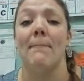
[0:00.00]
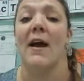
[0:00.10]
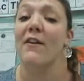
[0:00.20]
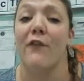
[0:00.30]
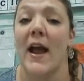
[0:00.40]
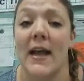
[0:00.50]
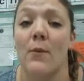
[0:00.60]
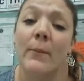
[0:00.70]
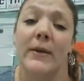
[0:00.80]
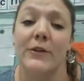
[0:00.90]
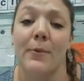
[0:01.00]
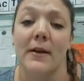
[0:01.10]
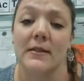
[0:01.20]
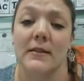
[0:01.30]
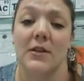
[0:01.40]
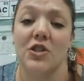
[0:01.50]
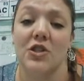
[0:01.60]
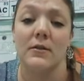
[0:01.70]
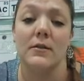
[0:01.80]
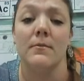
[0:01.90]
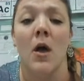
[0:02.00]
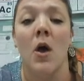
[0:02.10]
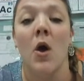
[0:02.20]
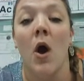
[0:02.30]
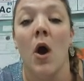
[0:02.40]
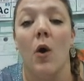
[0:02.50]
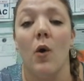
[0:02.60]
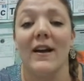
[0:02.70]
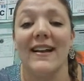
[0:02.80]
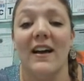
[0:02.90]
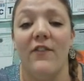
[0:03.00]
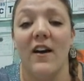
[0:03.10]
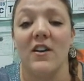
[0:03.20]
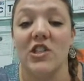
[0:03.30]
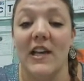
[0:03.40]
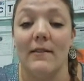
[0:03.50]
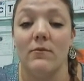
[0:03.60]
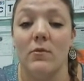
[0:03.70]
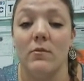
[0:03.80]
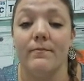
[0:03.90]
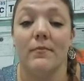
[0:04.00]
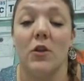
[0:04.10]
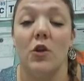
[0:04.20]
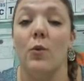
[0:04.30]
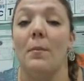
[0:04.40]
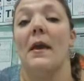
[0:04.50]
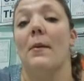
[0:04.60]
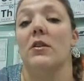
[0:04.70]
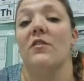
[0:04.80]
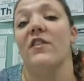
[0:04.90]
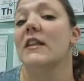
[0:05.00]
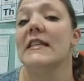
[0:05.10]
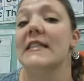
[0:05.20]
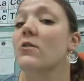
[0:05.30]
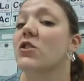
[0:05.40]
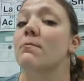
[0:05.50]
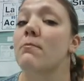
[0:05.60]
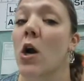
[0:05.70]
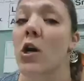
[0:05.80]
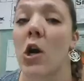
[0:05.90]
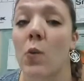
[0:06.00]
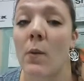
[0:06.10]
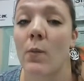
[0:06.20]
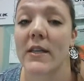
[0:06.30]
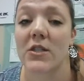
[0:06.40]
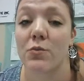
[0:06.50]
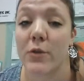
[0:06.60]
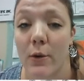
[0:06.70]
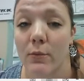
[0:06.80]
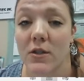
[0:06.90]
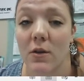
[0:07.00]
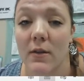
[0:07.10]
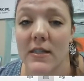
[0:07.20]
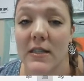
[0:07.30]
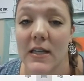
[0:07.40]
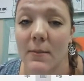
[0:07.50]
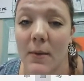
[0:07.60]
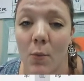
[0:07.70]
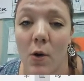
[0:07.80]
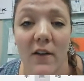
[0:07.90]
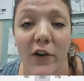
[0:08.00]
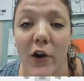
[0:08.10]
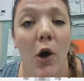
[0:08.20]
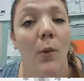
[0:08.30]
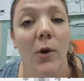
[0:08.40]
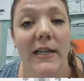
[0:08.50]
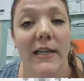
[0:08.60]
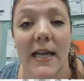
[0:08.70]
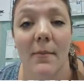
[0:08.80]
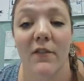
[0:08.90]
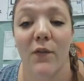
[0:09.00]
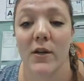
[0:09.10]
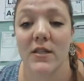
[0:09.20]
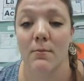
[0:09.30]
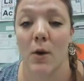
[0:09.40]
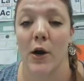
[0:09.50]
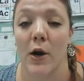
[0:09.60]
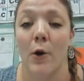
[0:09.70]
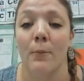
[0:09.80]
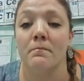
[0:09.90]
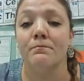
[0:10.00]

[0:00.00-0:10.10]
by Friday when we do presentations. Organelle function, you will be able to fill this out tomorrow when we do notes. So this is going to be more of your homework assignment for tomorrow.